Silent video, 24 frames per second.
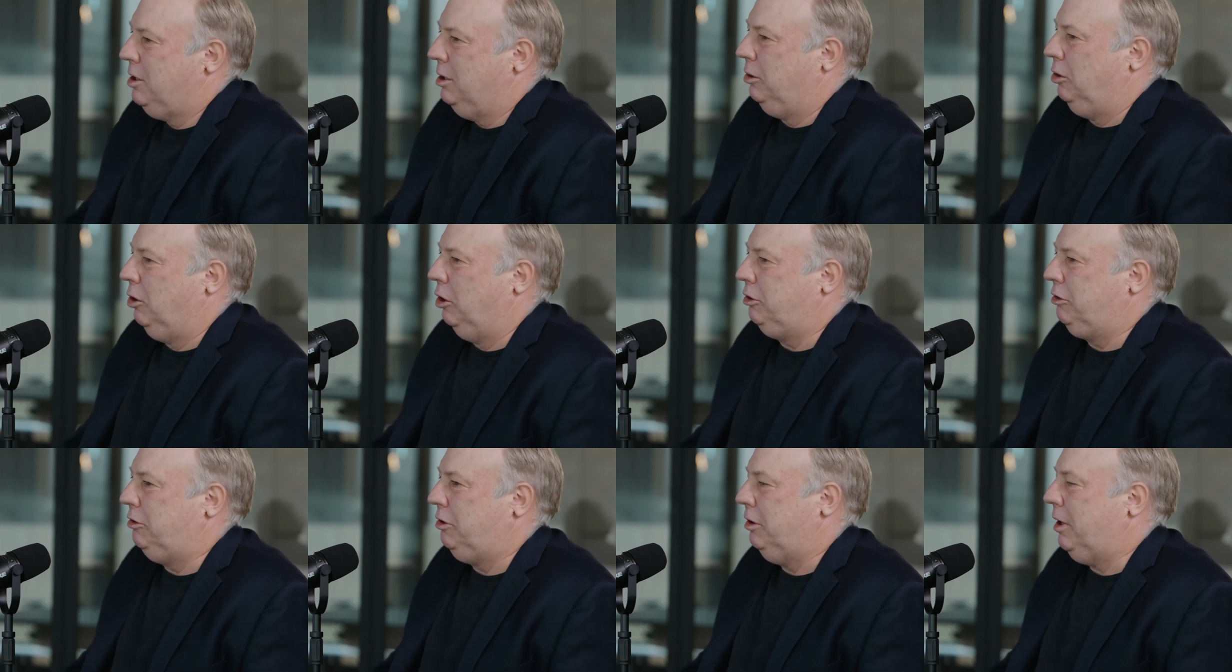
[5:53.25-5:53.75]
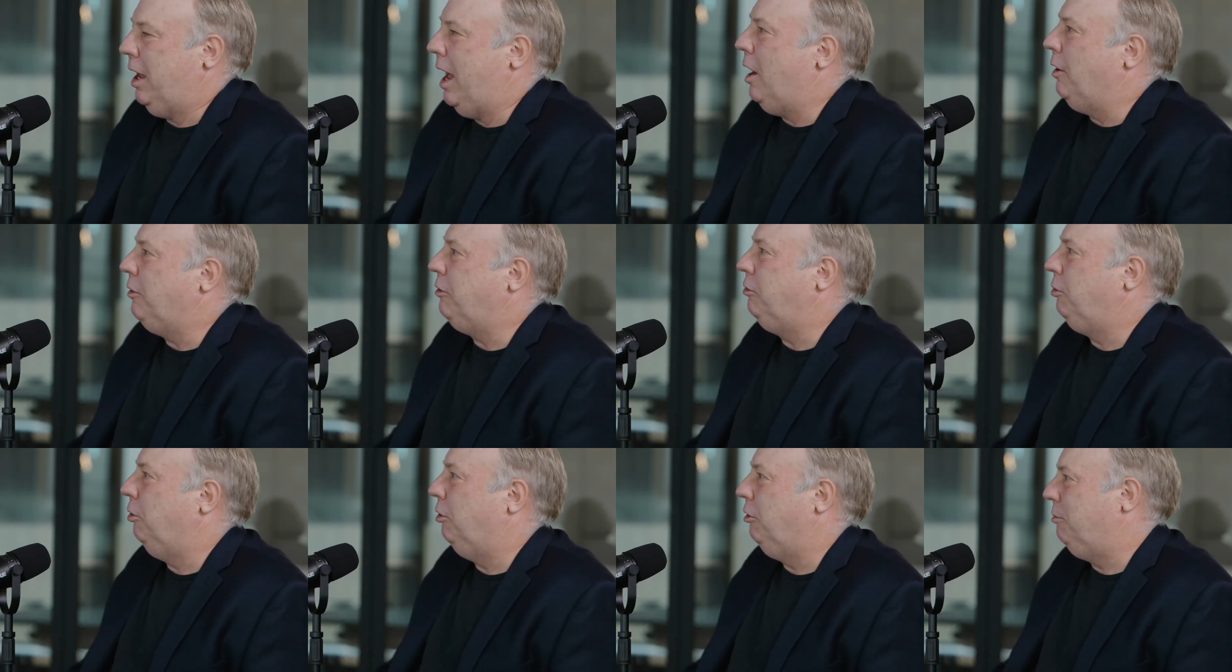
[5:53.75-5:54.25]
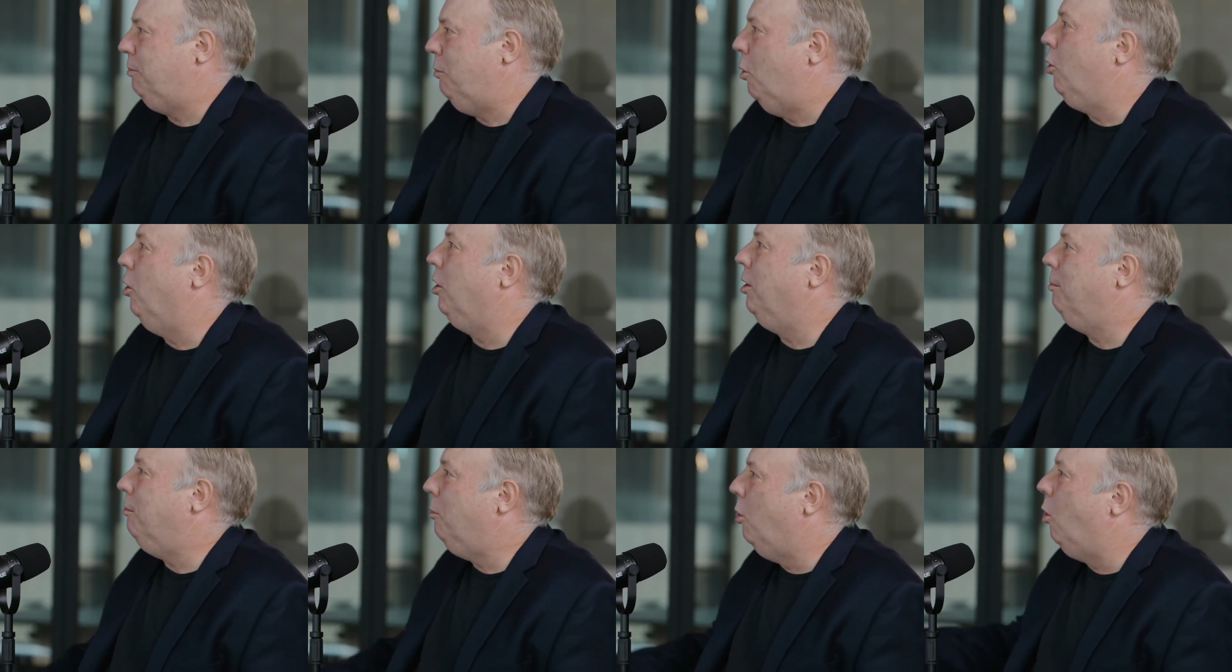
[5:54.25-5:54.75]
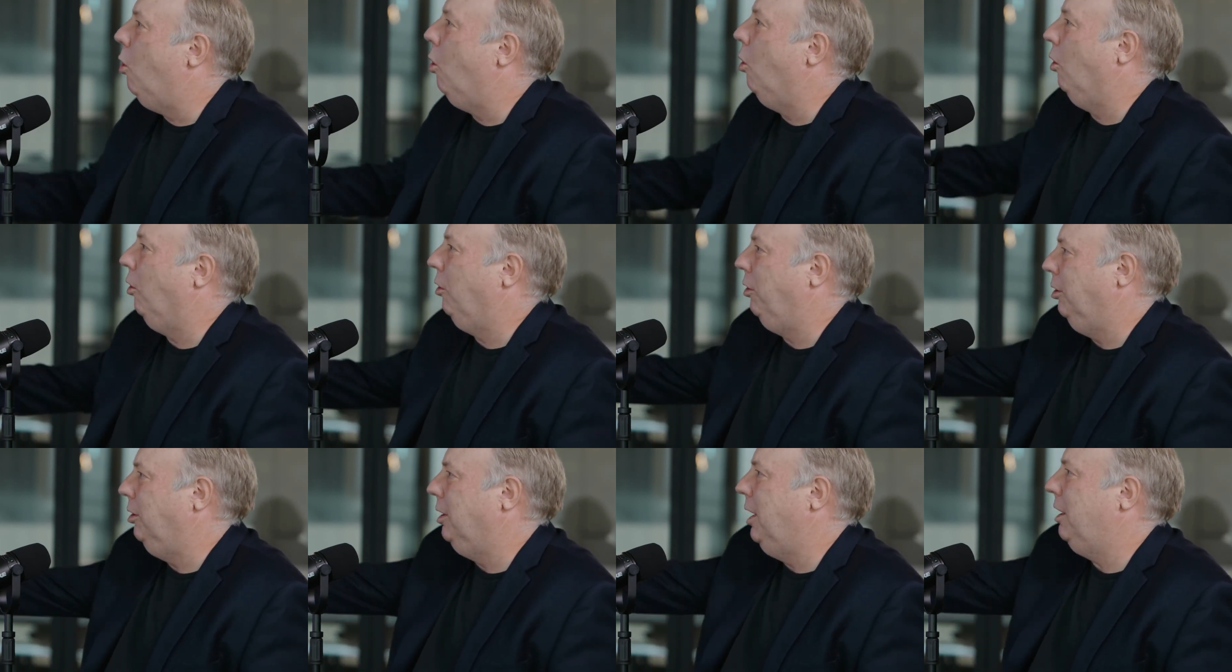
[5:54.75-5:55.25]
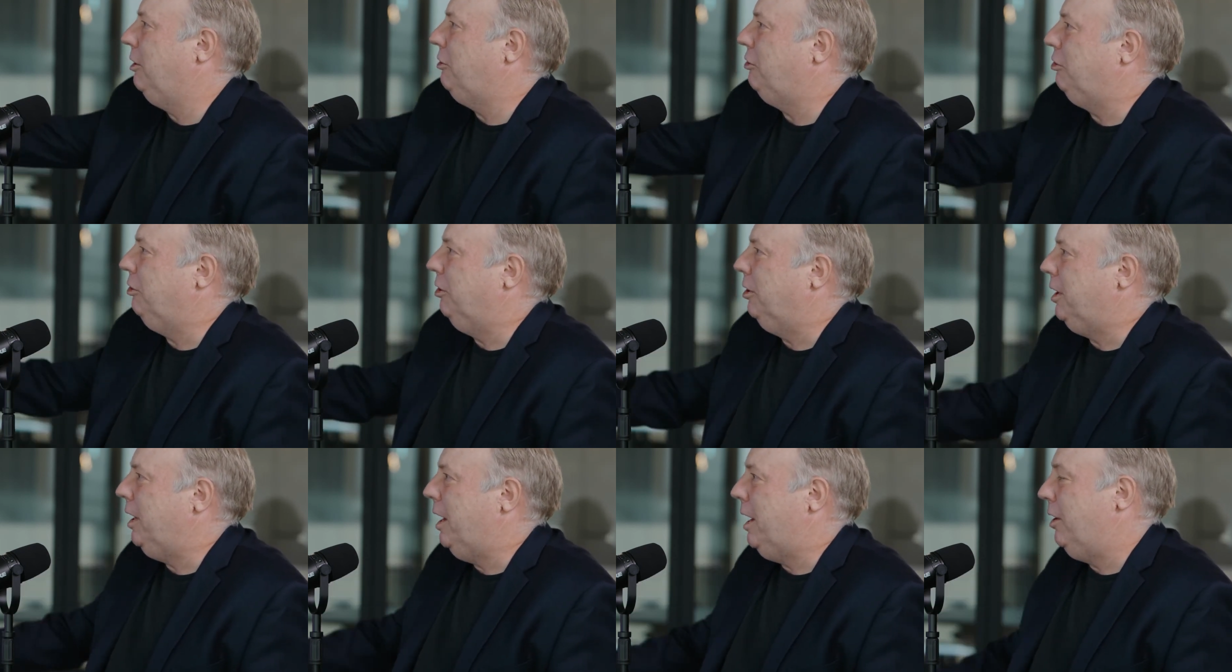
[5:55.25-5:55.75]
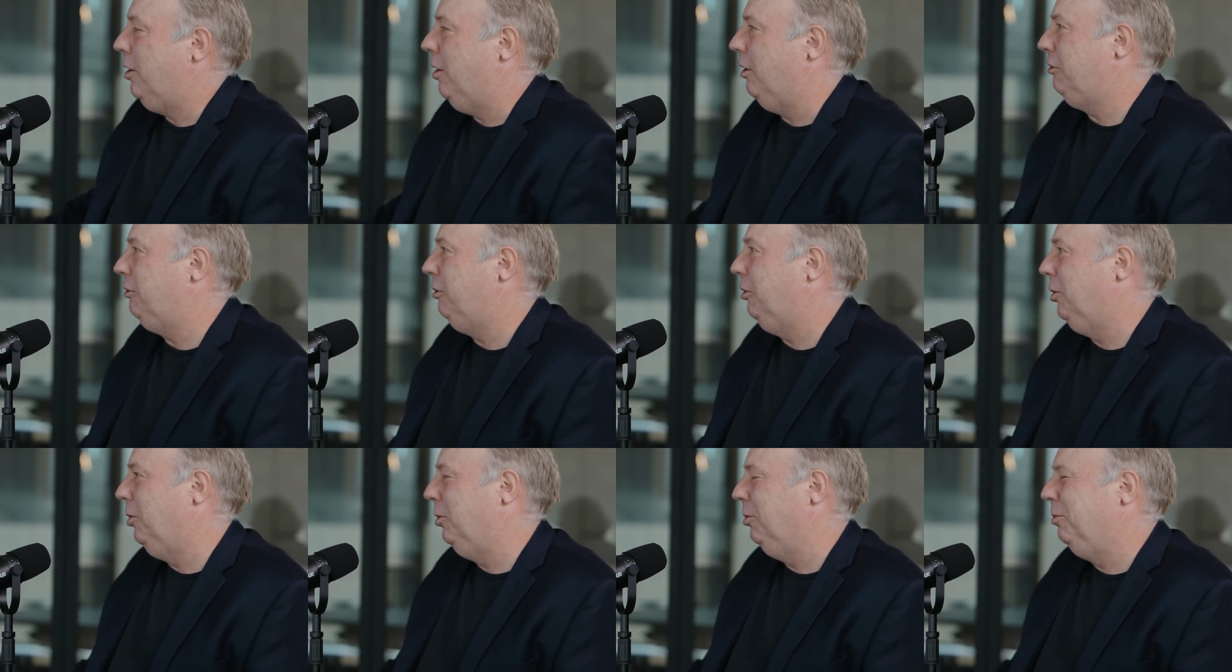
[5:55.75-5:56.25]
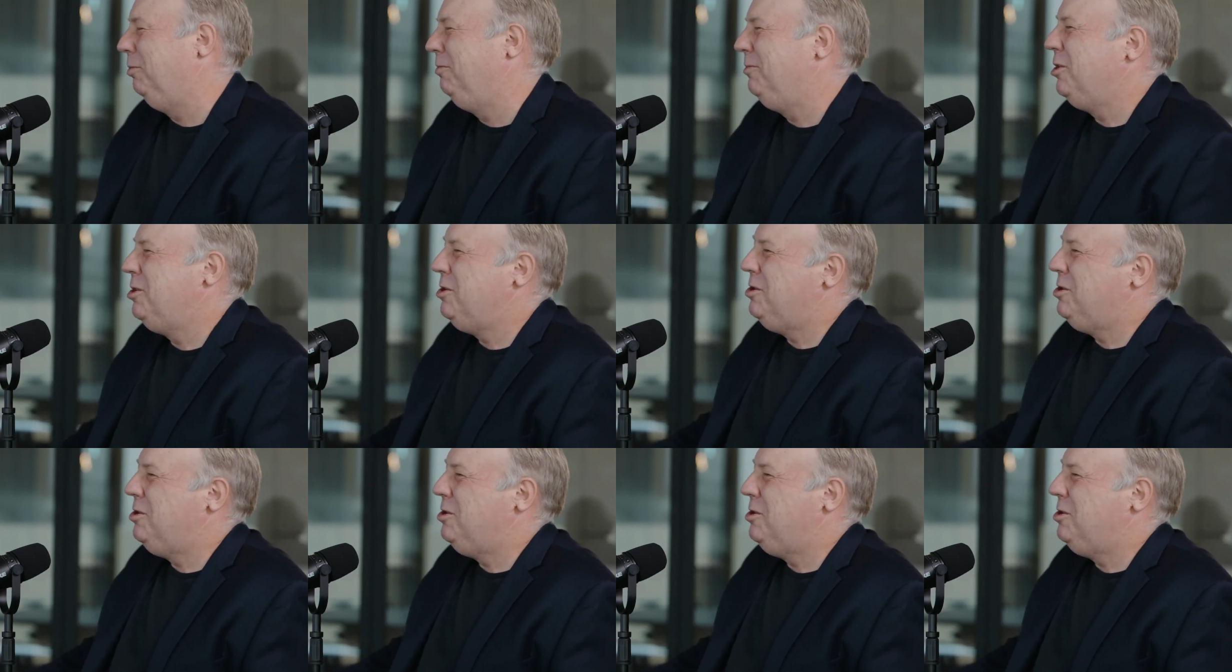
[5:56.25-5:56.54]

look to outsource more and more, they'll actually and also